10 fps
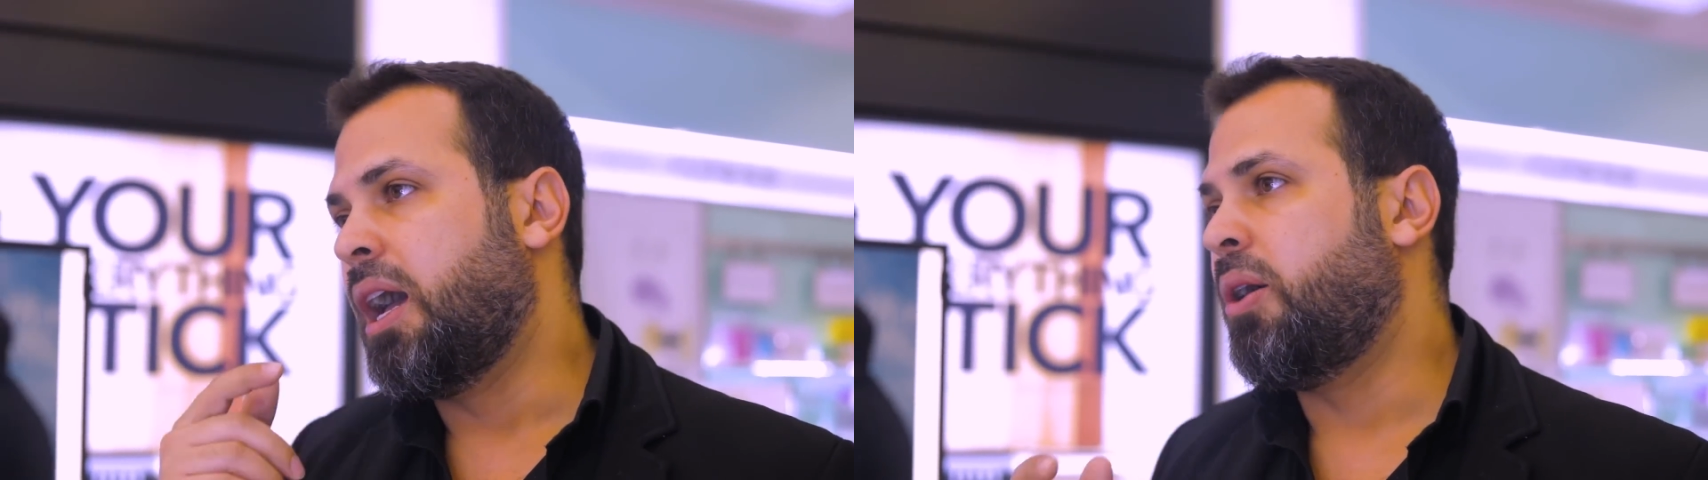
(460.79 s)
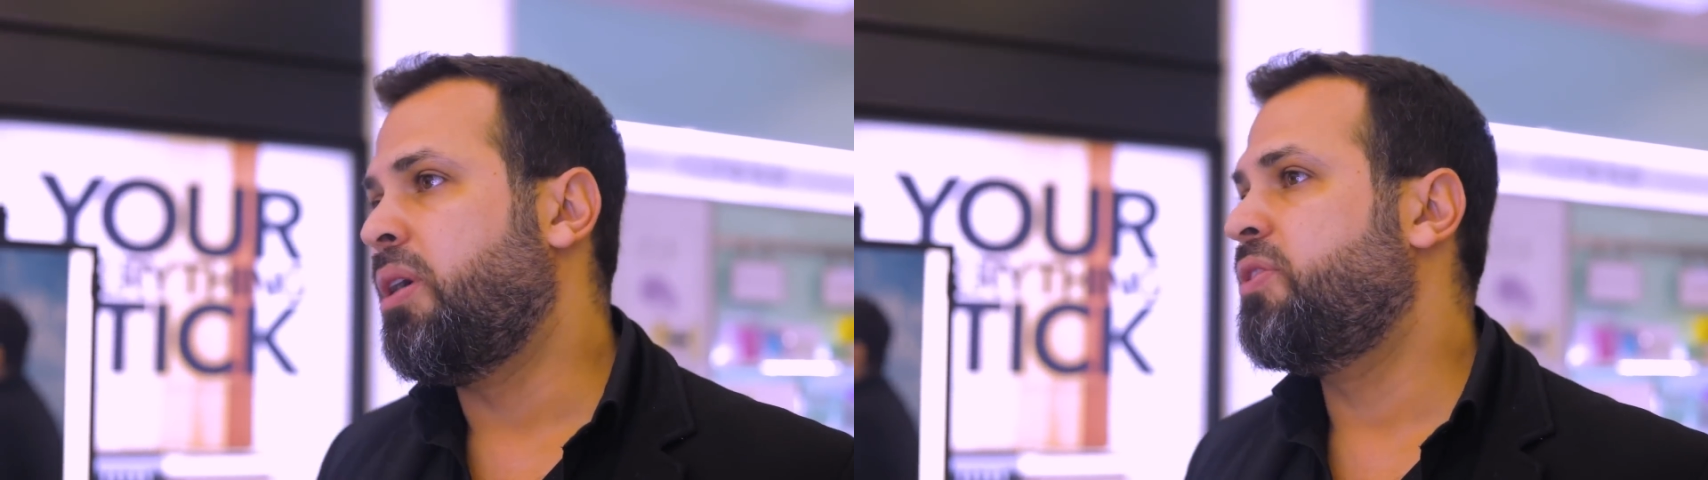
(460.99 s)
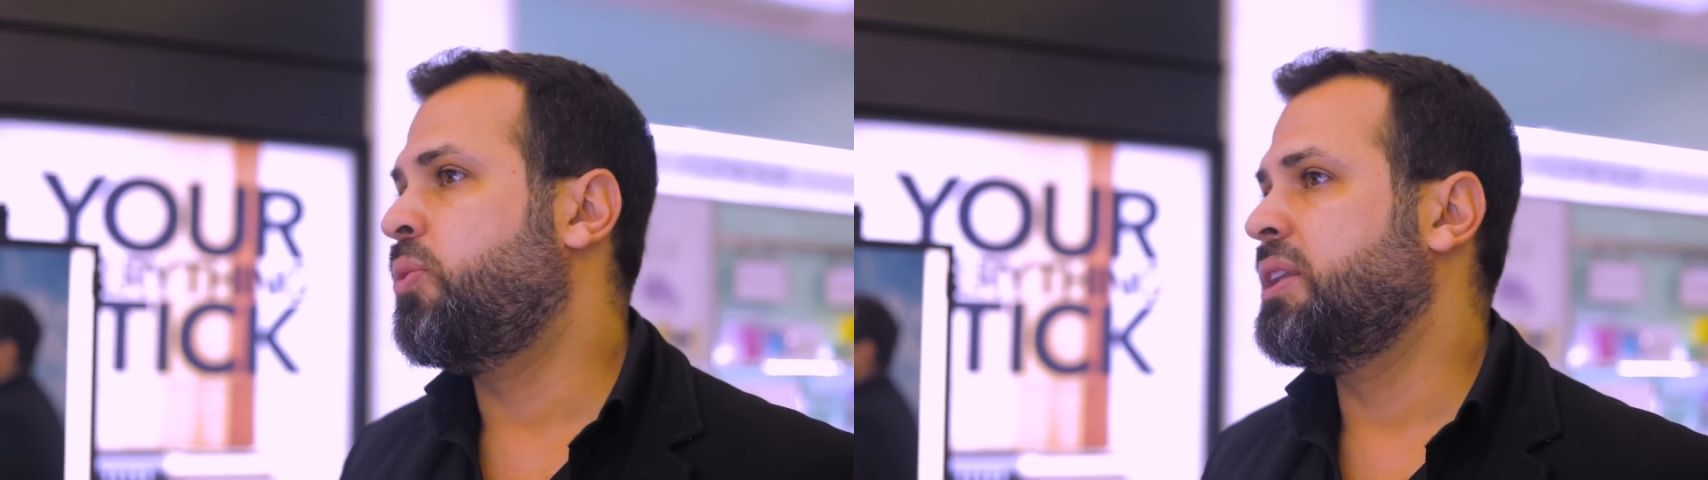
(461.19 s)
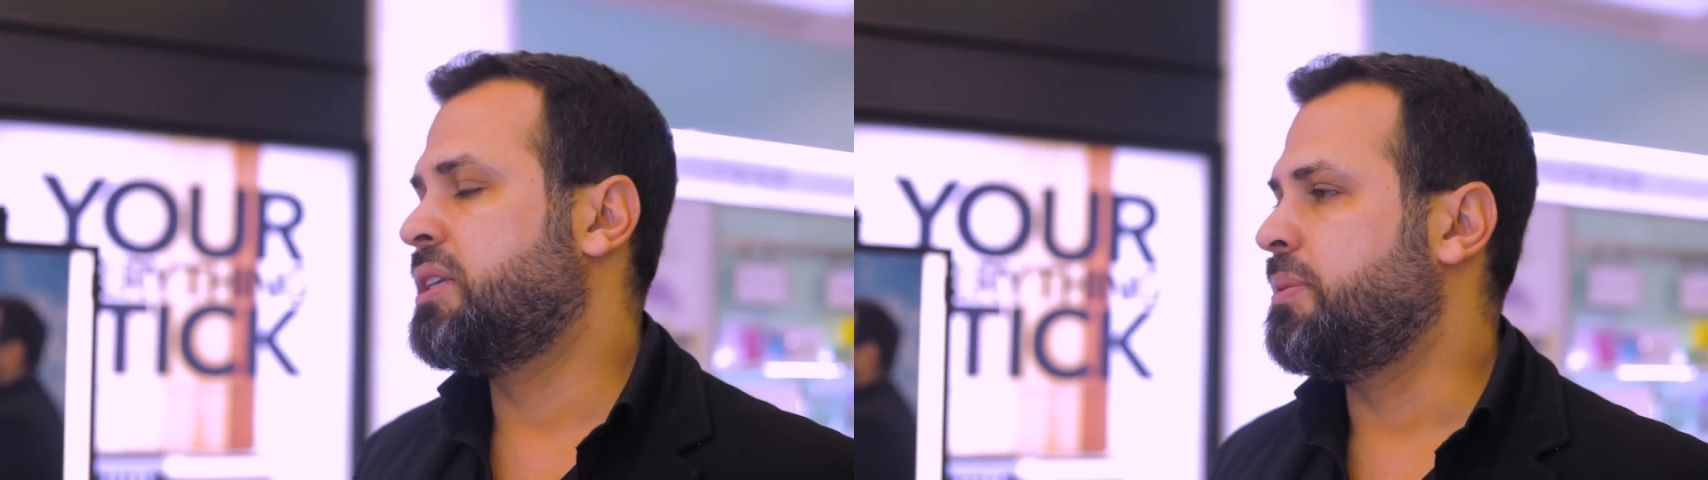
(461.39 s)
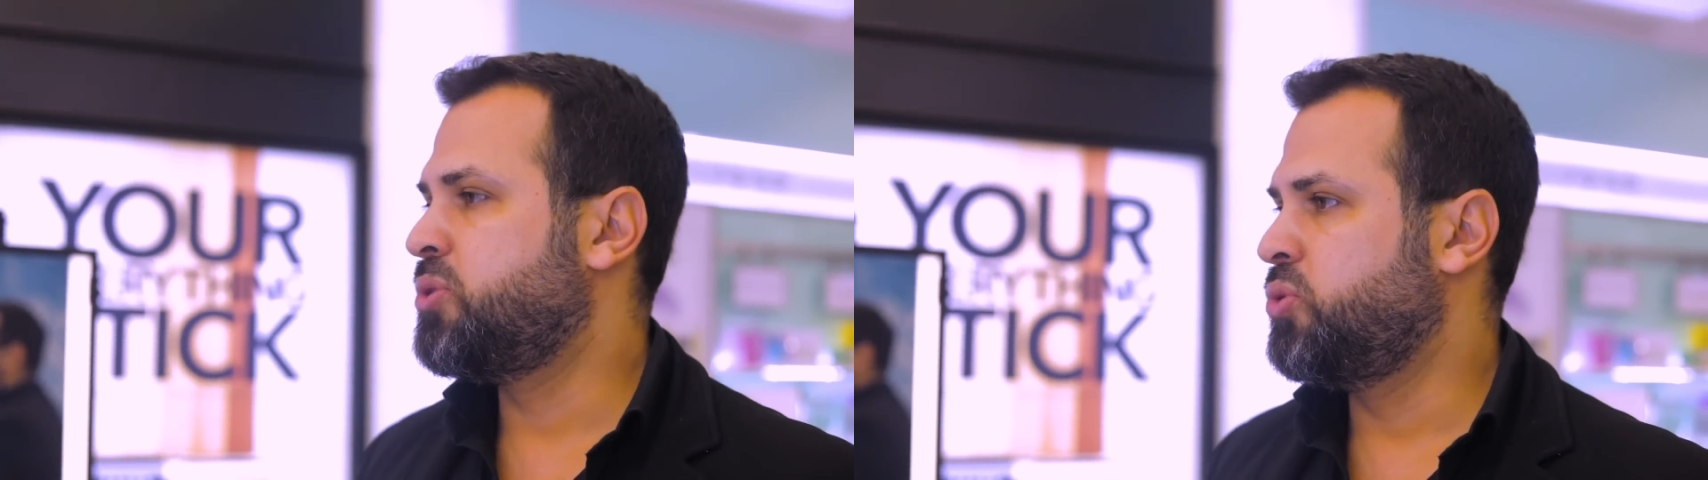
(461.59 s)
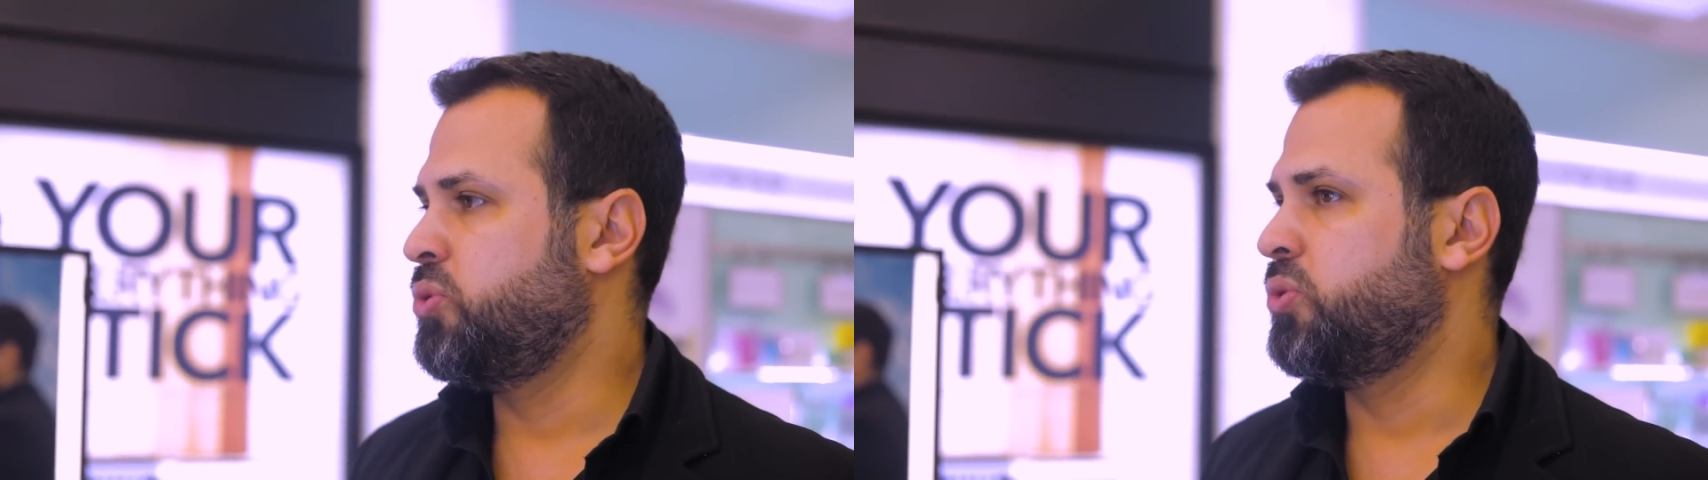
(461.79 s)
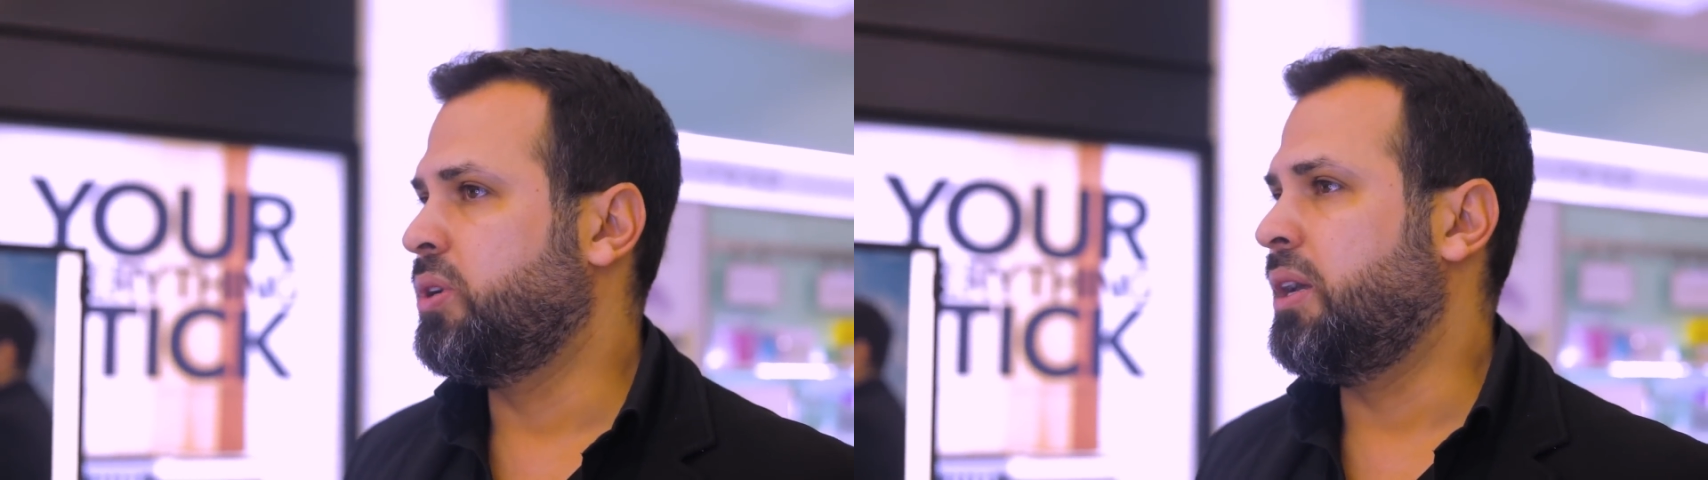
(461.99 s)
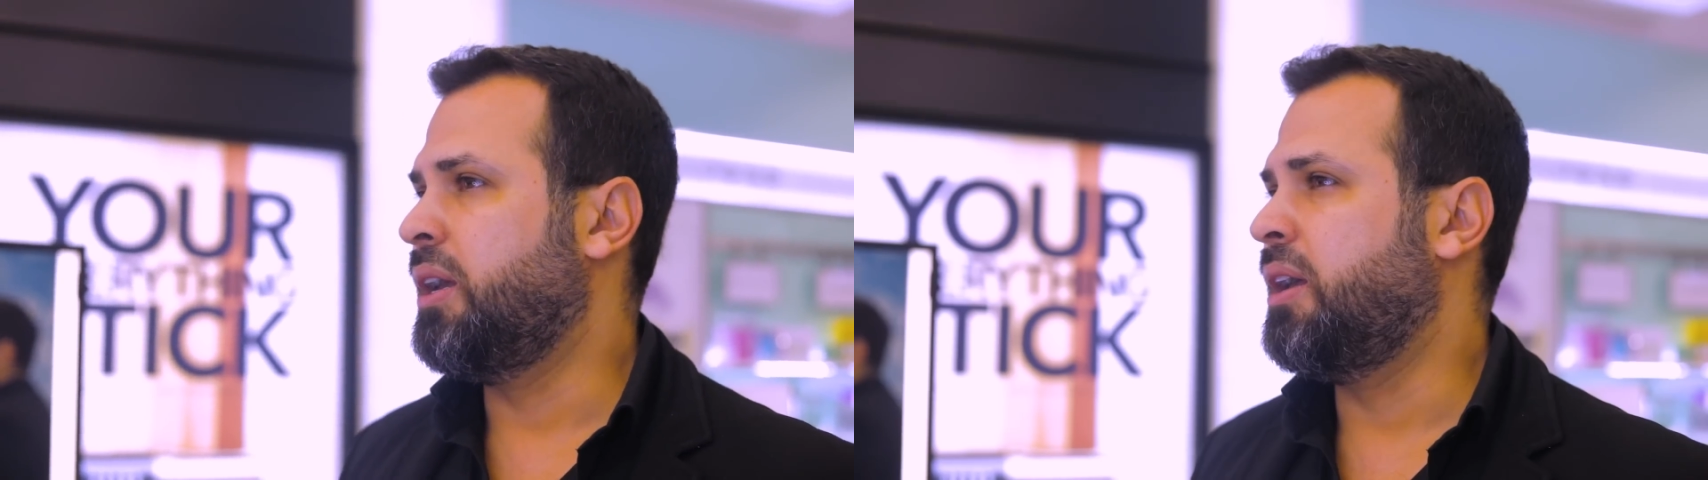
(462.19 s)
However, when it comes to
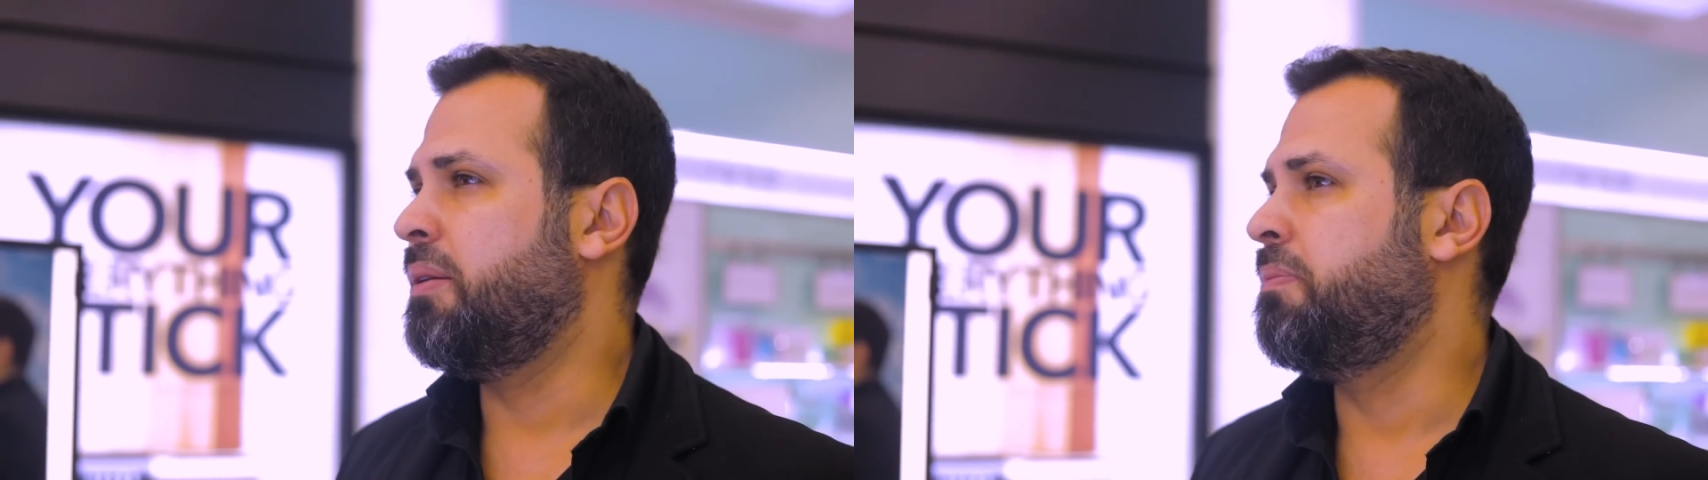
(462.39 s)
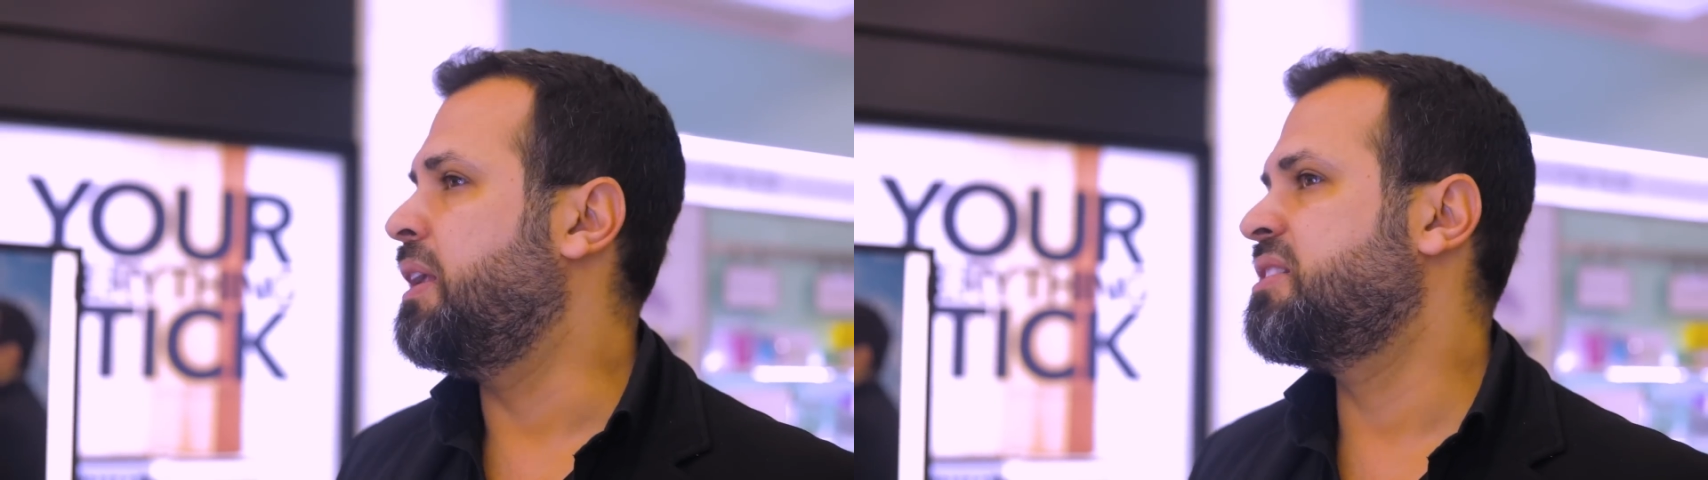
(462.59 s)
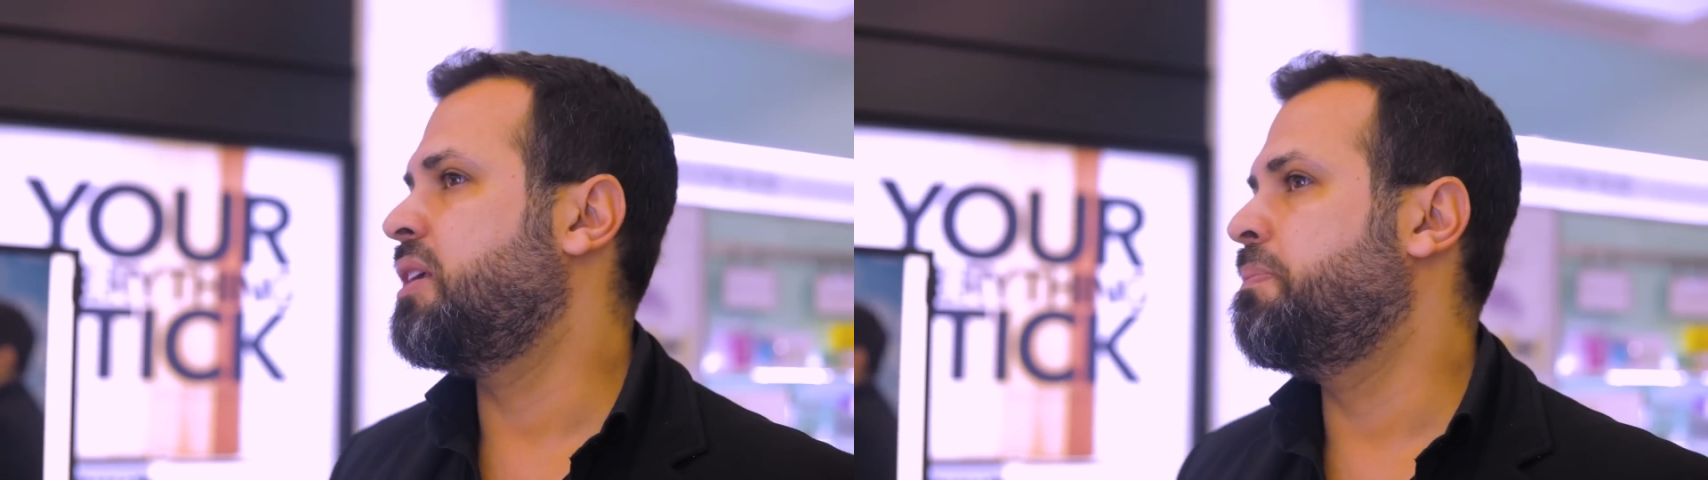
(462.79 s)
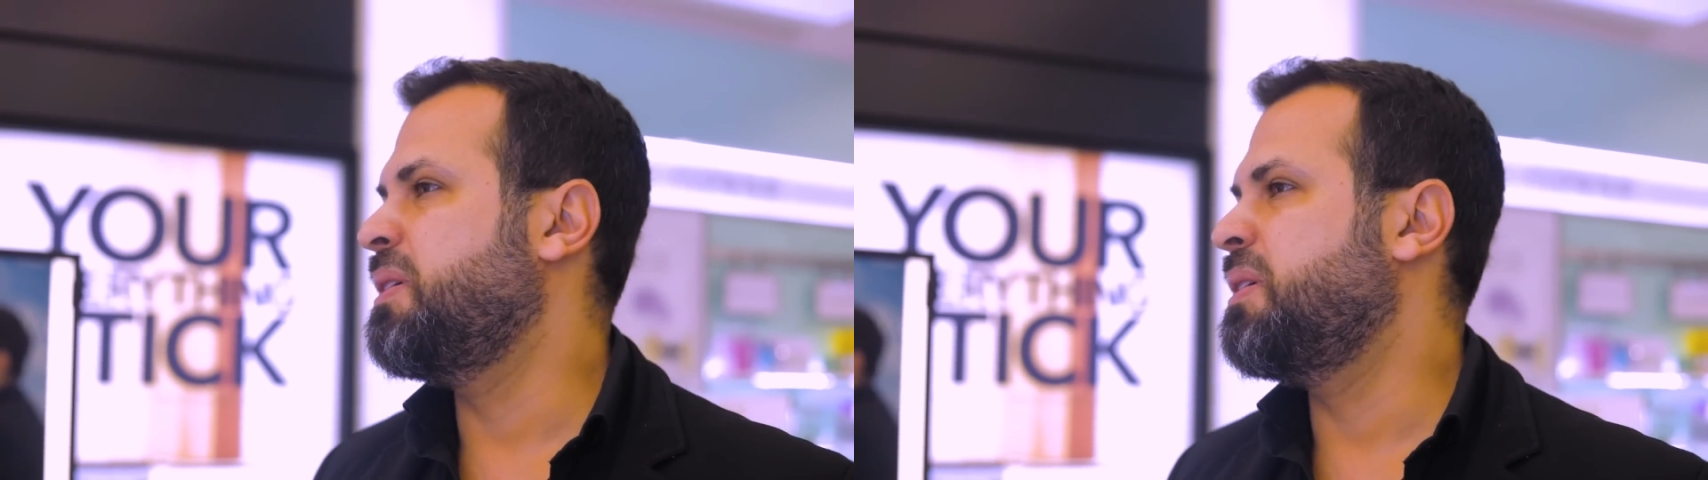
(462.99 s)
let's say